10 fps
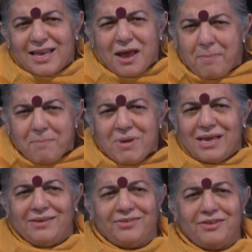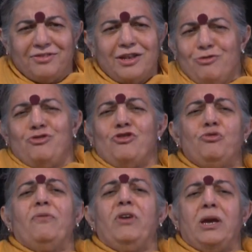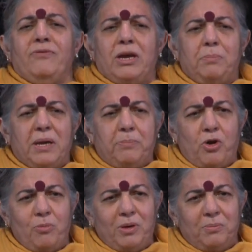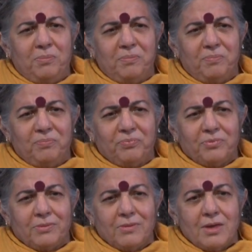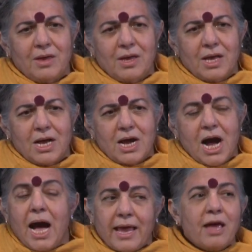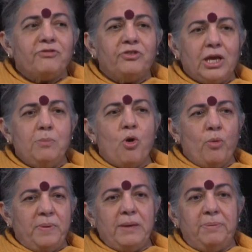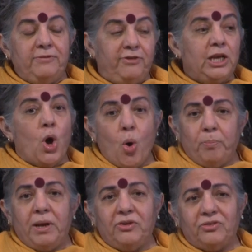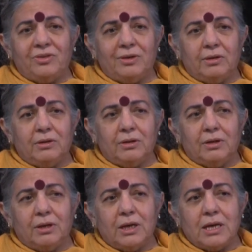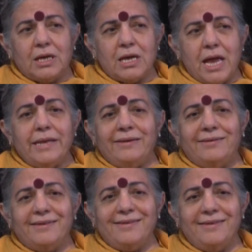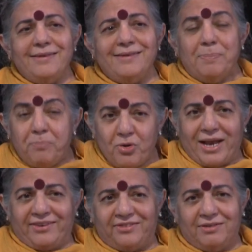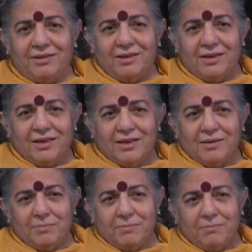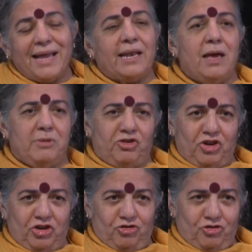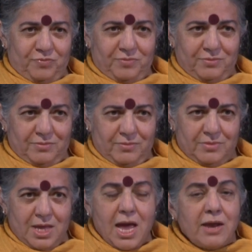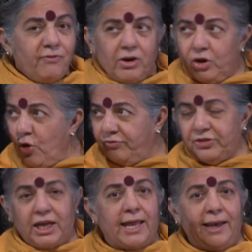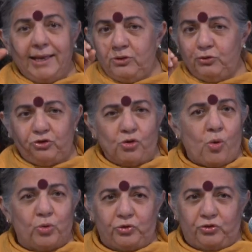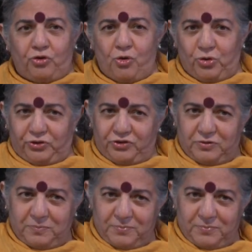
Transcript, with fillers: an amazing solution to a very, very big problem. I have seen more people feel hopeless and depressed by climate change. And very often they cling to straws.